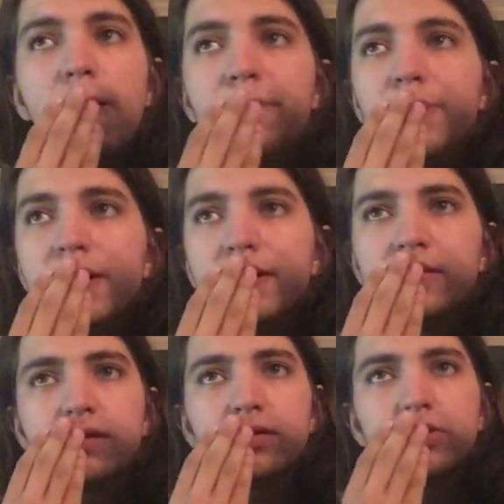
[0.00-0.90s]
but
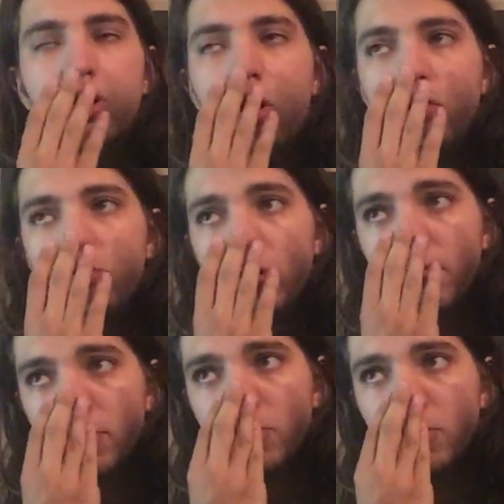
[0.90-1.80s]
the guitar
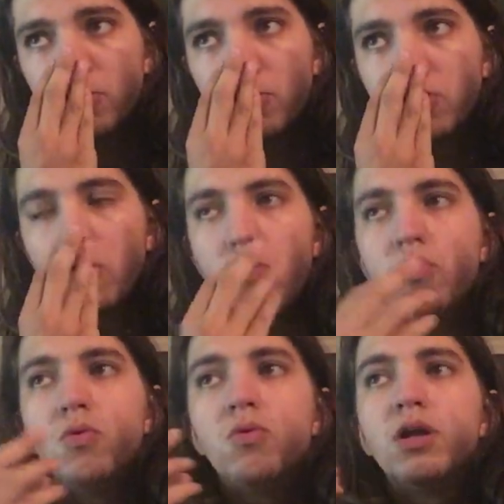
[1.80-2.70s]
riffs are just
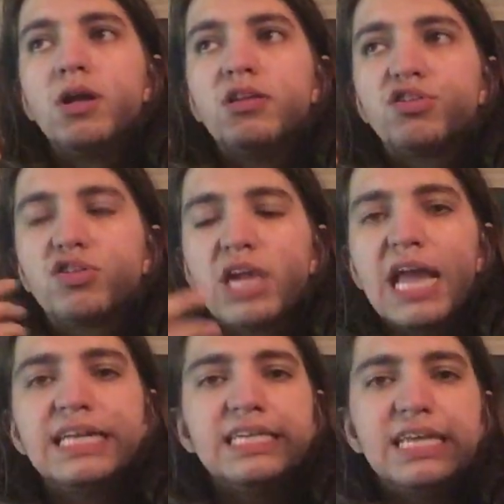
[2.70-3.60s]
so
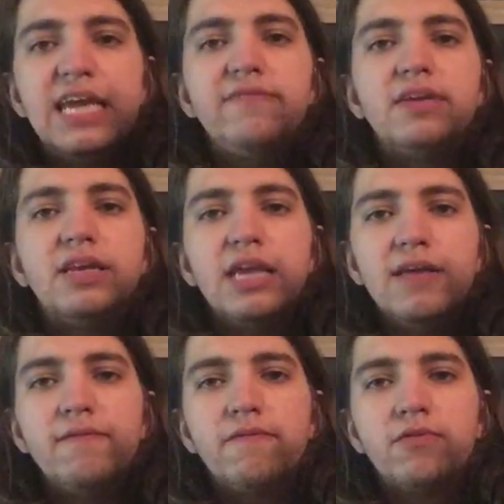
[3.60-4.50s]
Scandinavian
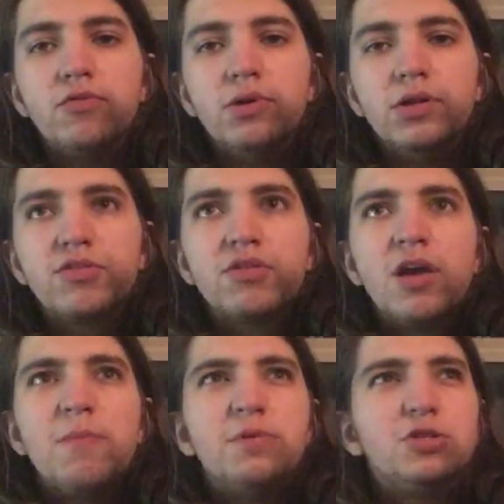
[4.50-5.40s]
influence,
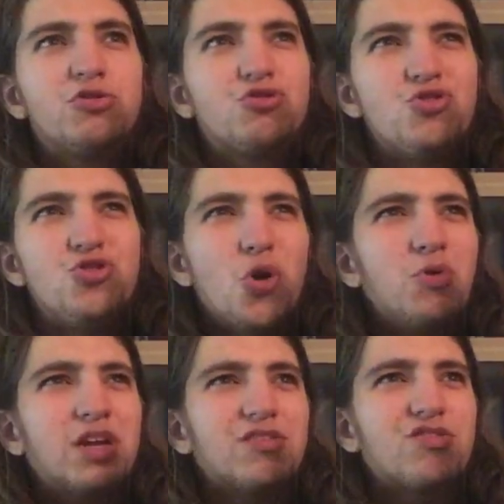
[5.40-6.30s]
but just
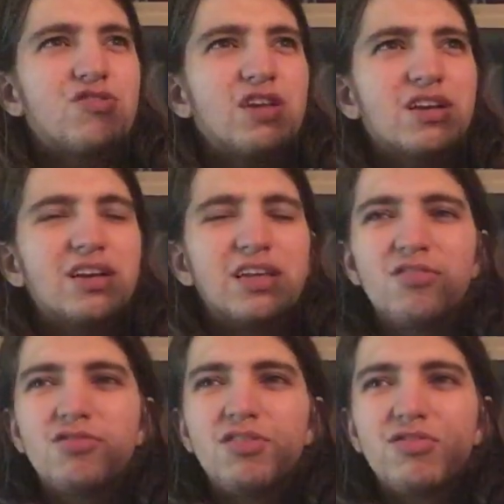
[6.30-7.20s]
don't get sickening.
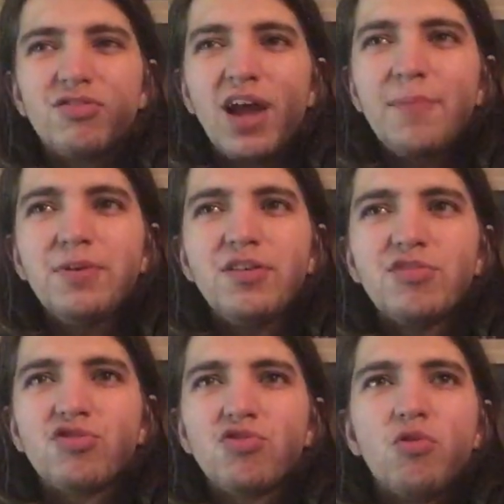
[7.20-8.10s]
There's this type of
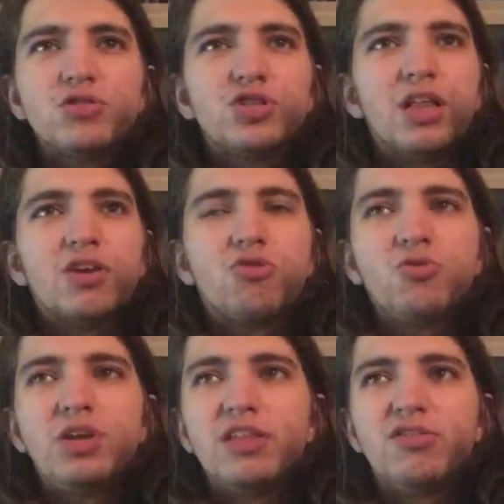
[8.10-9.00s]
distortion that
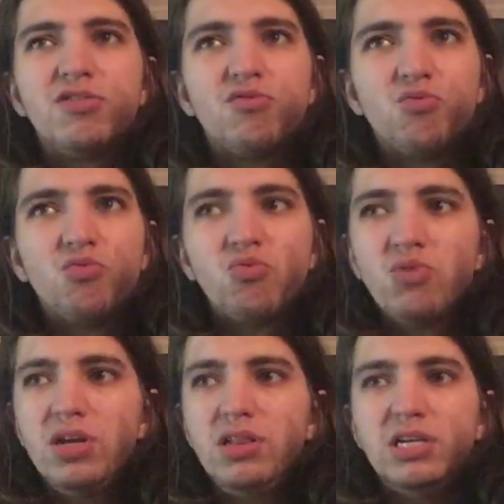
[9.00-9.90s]
creates this
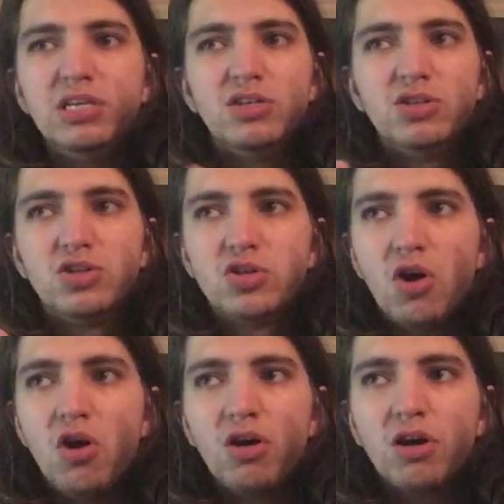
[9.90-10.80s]
really
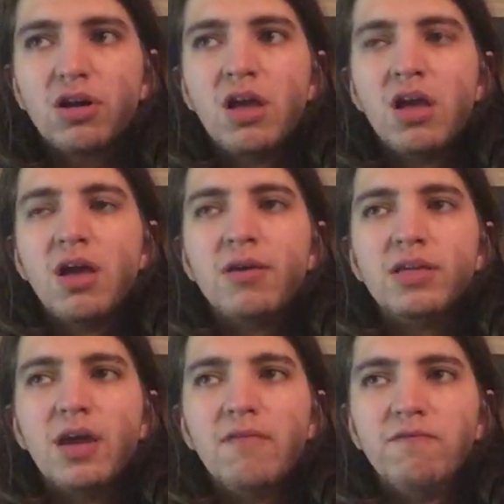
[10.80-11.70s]
dark,
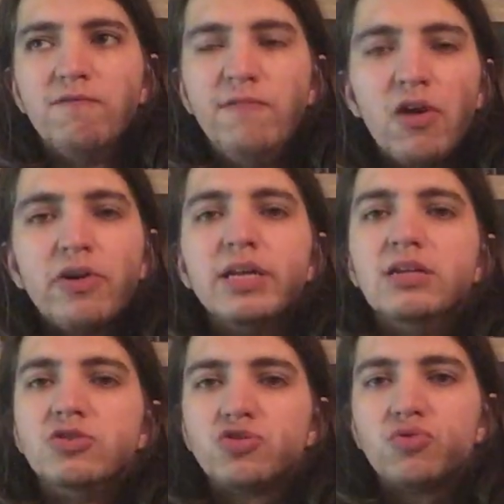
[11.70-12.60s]
yet very
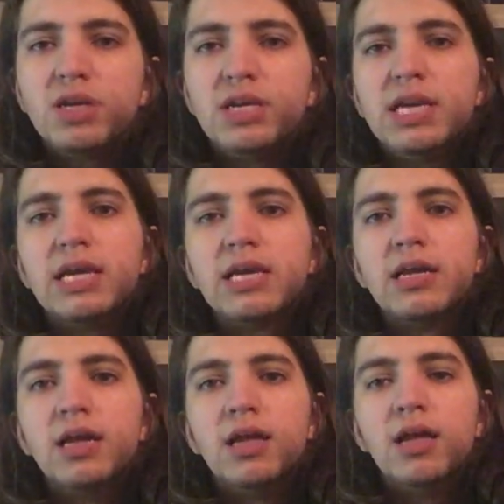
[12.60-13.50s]
intriguing